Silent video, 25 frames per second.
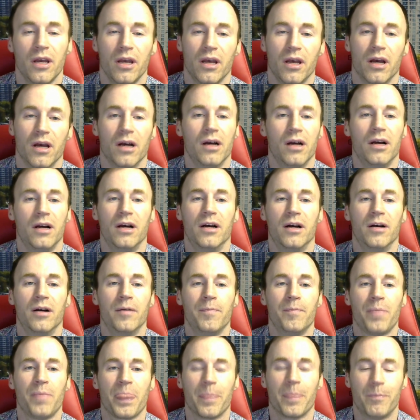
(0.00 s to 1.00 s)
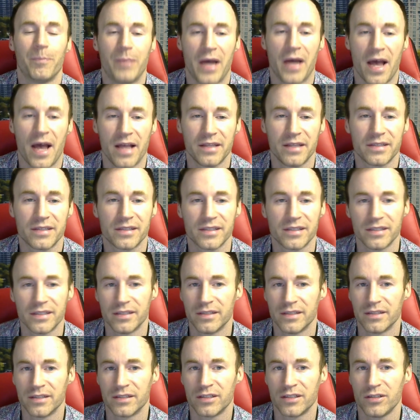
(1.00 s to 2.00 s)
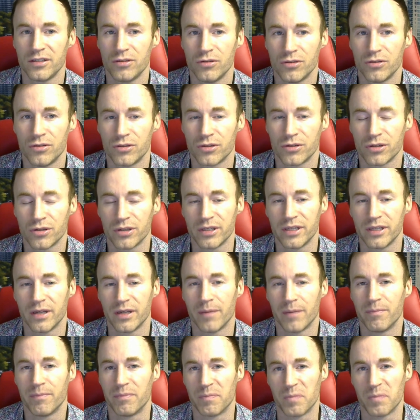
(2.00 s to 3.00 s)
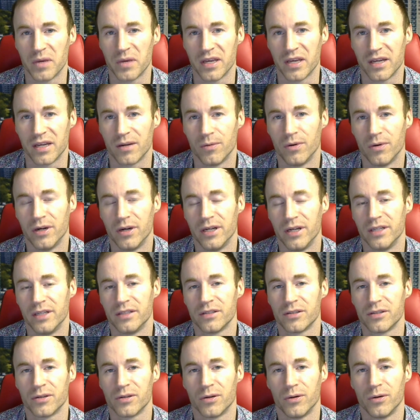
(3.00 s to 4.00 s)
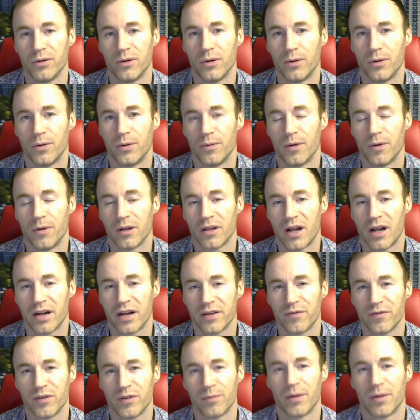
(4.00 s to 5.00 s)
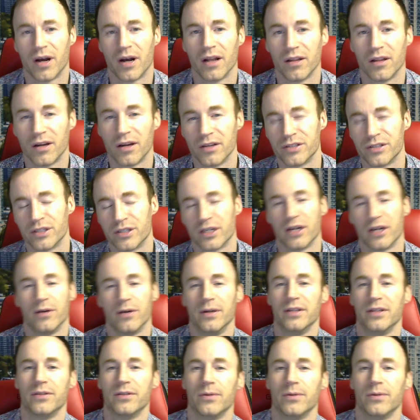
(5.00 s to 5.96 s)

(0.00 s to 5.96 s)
Pets is usually a big one. So a lot of your bylaws are going to